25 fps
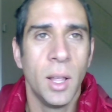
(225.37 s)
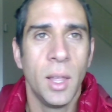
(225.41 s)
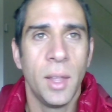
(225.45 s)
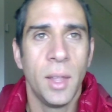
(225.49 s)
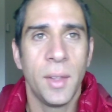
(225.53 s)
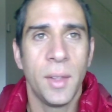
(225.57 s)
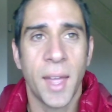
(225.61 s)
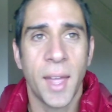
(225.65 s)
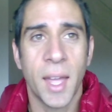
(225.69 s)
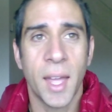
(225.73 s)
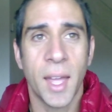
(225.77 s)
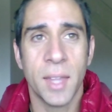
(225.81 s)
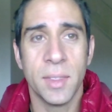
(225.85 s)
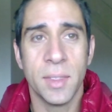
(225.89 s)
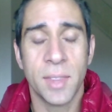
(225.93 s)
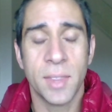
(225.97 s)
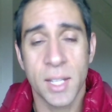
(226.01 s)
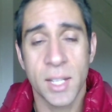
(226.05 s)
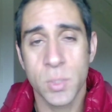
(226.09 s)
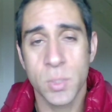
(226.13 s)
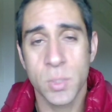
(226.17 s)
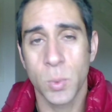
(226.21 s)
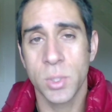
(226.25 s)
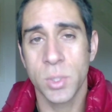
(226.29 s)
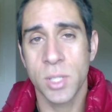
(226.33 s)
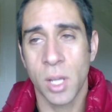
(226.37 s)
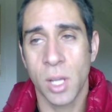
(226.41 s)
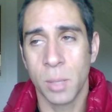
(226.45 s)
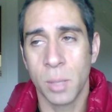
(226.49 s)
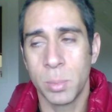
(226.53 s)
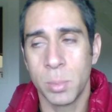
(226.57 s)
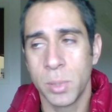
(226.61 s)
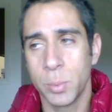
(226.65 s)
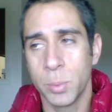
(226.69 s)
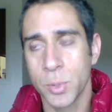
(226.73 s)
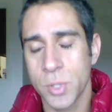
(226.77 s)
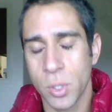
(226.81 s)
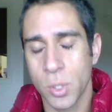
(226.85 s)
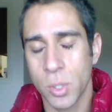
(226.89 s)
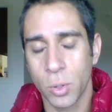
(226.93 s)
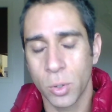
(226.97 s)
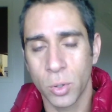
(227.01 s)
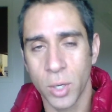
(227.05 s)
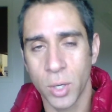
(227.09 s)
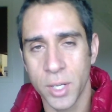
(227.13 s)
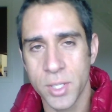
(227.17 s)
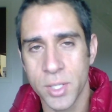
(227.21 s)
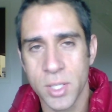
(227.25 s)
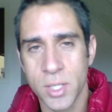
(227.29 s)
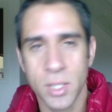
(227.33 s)
And that's what's gotten people so
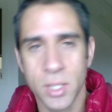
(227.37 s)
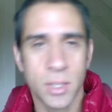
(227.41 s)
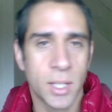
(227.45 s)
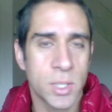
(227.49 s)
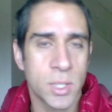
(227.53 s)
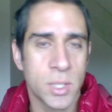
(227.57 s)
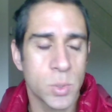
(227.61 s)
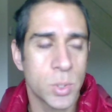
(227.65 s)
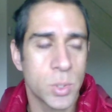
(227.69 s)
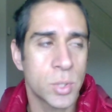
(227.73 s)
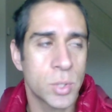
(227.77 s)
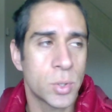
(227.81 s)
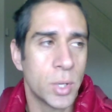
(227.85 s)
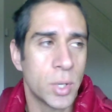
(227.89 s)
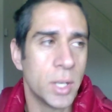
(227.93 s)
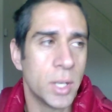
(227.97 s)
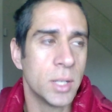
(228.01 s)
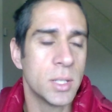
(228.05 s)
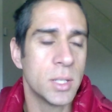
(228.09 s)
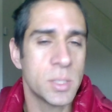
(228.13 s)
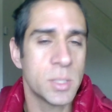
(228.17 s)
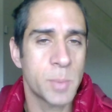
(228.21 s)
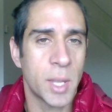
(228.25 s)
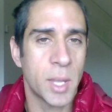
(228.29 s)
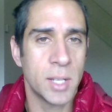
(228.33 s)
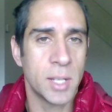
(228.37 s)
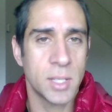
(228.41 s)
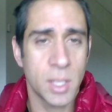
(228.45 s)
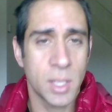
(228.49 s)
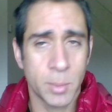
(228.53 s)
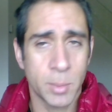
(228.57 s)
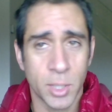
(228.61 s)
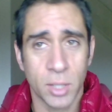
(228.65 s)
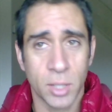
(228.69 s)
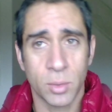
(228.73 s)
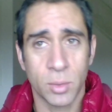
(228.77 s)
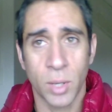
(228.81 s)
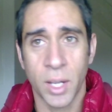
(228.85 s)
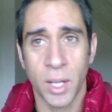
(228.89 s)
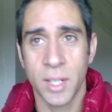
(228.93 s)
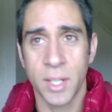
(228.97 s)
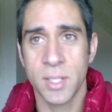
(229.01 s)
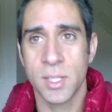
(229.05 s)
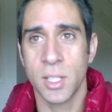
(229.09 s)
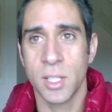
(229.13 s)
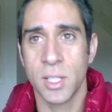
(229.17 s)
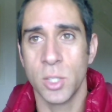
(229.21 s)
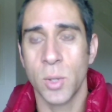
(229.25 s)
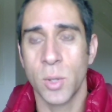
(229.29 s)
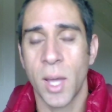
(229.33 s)
crazy, and that's what's created this pandemic, right? Is
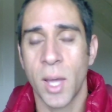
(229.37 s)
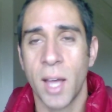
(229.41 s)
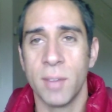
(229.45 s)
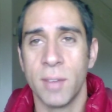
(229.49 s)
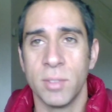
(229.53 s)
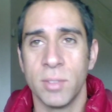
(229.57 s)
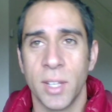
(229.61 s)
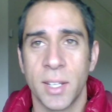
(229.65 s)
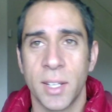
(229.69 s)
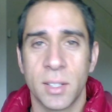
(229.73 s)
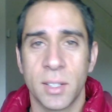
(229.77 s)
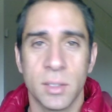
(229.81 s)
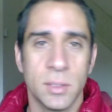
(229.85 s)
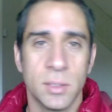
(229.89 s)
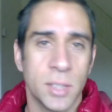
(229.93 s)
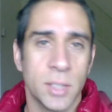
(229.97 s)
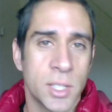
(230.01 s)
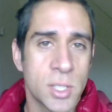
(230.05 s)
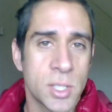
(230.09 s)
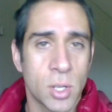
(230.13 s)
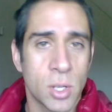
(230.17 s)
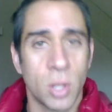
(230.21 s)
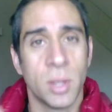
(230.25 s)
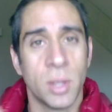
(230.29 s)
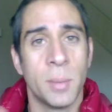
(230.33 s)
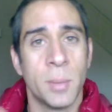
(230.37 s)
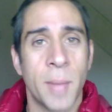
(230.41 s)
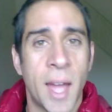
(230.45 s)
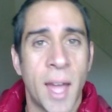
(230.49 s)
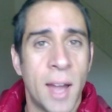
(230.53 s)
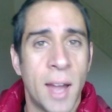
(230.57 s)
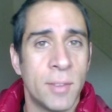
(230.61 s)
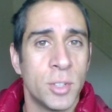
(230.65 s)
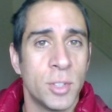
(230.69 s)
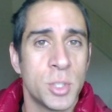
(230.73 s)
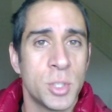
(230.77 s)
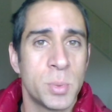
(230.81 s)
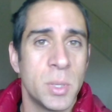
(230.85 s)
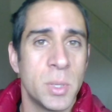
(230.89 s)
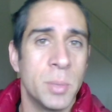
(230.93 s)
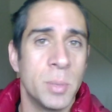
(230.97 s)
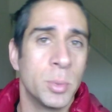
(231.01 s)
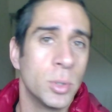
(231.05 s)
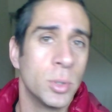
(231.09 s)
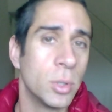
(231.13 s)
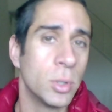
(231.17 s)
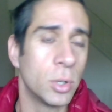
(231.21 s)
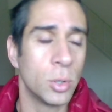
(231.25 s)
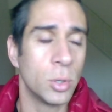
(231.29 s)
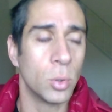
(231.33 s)
that you have like, let's call them average
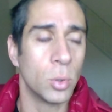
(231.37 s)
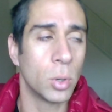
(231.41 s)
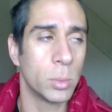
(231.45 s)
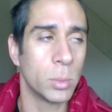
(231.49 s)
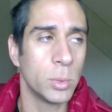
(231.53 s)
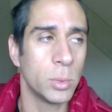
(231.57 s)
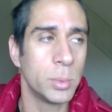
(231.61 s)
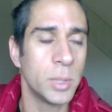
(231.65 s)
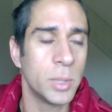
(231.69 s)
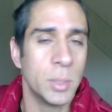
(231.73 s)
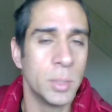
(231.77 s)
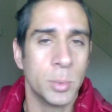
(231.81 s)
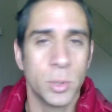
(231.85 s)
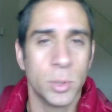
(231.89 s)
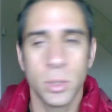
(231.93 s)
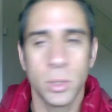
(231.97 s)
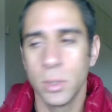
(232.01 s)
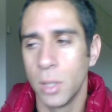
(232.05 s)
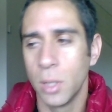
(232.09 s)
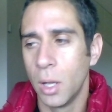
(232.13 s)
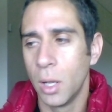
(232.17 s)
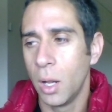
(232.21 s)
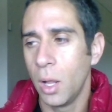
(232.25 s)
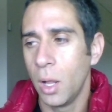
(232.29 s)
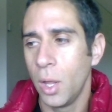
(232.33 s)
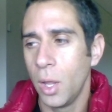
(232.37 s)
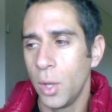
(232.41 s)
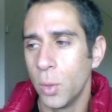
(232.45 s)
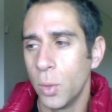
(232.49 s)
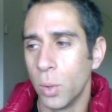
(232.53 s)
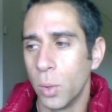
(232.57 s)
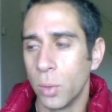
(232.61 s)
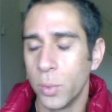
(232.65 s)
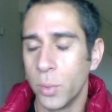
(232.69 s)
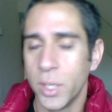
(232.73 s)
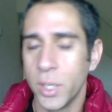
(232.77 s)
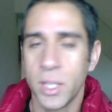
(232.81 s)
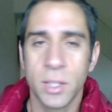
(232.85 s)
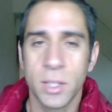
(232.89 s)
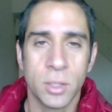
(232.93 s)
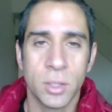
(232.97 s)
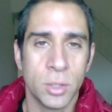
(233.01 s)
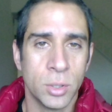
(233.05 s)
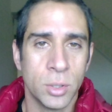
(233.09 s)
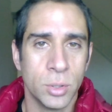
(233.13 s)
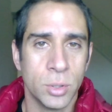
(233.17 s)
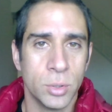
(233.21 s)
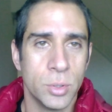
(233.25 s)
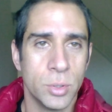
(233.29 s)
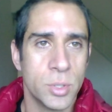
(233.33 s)
people or normal people, who are reading the
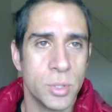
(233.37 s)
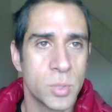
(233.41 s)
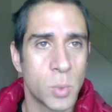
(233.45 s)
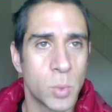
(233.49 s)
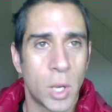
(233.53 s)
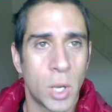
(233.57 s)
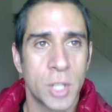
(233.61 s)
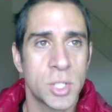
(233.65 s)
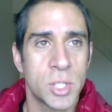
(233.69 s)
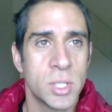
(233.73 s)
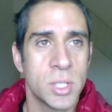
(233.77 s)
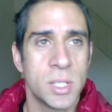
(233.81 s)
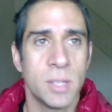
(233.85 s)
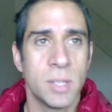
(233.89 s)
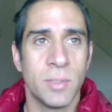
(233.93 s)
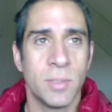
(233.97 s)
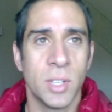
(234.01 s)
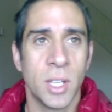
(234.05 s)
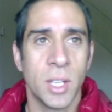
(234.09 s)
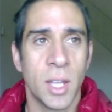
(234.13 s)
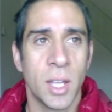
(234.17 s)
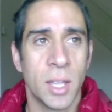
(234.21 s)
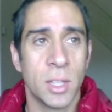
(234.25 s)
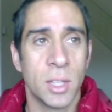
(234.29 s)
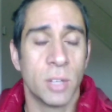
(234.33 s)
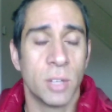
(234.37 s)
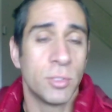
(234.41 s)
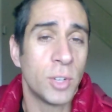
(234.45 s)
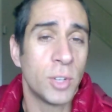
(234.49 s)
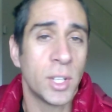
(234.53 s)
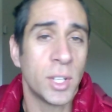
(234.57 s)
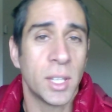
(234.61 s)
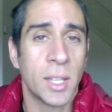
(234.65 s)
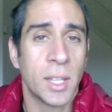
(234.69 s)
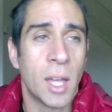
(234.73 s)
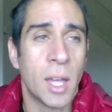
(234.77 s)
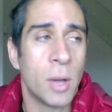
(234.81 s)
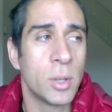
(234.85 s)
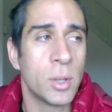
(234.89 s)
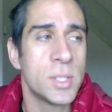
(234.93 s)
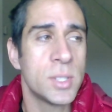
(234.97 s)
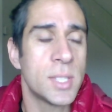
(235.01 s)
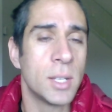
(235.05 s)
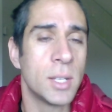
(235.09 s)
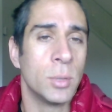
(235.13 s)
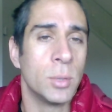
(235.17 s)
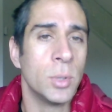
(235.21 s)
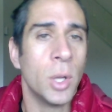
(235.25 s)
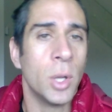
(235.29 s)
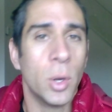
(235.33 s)
news, watching TV, and they're freaking out because they
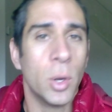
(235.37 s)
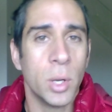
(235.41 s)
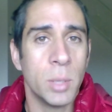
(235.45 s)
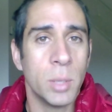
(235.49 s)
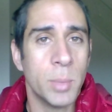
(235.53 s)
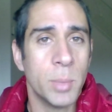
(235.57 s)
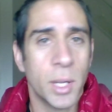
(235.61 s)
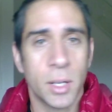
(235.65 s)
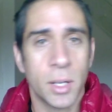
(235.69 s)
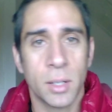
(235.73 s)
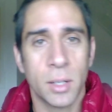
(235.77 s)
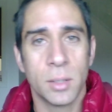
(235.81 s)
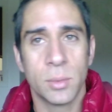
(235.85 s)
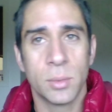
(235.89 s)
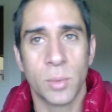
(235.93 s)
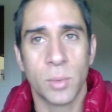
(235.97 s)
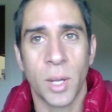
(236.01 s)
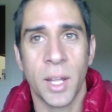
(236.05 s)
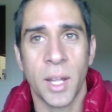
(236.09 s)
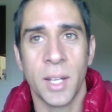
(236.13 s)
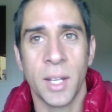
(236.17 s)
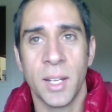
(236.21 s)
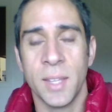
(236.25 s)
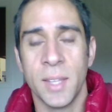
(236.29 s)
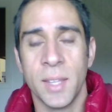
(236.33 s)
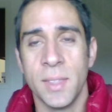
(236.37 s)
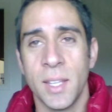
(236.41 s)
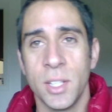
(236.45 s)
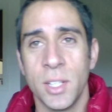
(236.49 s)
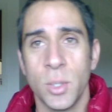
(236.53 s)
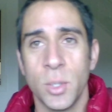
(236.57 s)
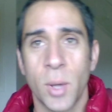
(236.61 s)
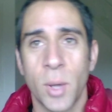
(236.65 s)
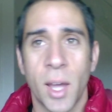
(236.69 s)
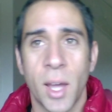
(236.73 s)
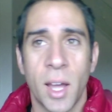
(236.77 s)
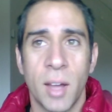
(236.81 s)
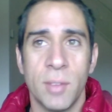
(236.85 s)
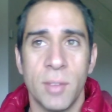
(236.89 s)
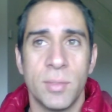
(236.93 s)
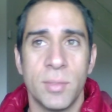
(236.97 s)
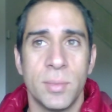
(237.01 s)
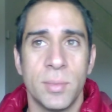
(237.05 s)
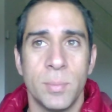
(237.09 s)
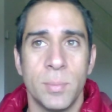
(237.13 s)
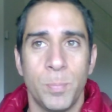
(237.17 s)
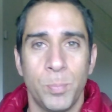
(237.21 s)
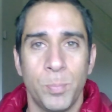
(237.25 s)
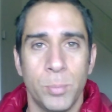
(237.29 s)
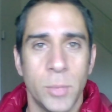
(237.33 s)
don't know any better, right? And then you have
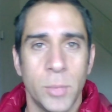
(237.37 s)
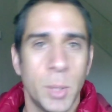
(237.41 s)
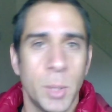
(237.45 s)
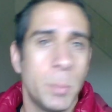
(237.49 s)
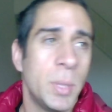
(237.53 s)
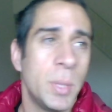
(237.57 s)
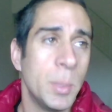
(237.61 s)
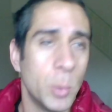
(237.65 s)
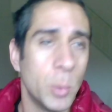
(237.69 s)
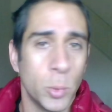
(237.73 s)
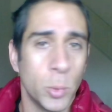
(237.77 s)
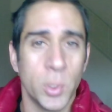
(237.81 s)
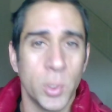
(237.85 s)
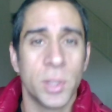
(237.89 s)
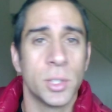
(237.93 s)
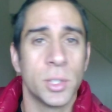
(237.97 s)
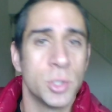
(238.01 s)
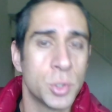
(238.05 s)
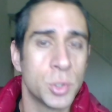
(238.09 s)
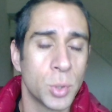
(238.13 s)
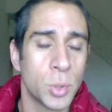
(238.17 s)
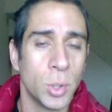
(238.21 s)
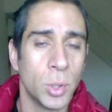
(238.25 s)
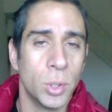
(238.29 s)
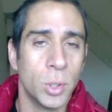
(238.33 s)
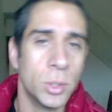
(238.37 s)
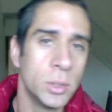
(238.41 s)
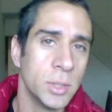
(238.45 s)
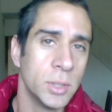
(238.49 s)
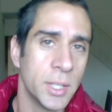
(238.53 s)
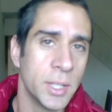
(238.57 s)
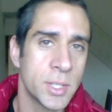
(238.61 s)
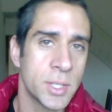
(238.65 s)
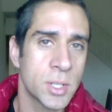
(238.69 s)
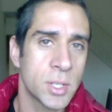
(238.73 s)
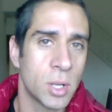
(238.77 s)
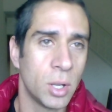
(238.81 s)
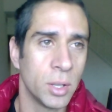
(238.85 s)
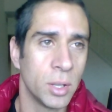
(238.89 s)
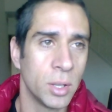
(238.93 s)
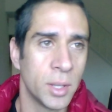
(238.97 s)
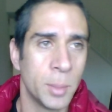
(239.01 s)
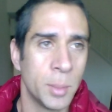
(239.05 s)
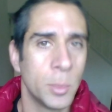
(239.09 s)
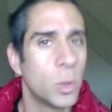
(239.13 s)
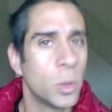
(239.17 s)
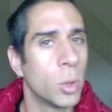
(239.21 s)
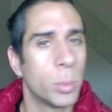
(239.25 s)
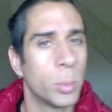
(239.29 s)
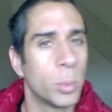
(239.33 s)
people with control, let's call
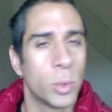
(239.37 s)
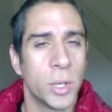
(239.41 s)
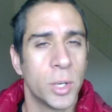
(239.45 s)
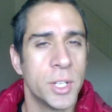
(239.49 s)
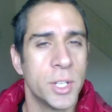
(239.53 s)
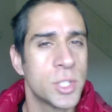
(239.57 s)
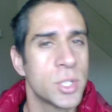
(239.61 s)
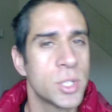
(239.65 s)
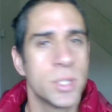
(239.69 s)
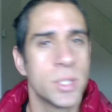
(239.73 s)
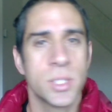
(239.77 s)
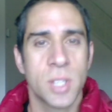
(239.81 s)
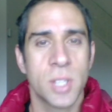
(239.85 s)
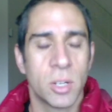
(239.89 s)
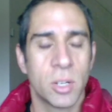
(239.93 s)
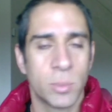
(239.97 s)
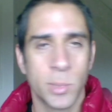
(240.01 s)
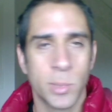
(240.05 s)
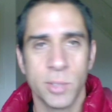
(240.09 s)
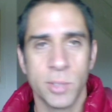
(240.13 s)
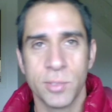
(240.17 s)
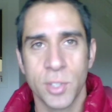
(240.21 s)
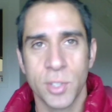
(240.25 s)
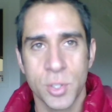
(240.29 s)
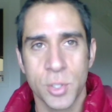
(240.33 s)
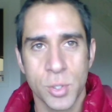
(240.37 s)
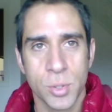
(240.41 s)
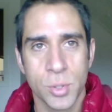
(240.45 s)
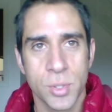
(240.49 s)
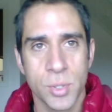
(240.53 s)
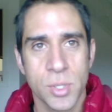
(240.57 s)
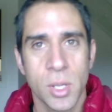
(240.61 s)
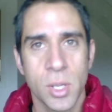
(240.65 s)
them corporations, government officials,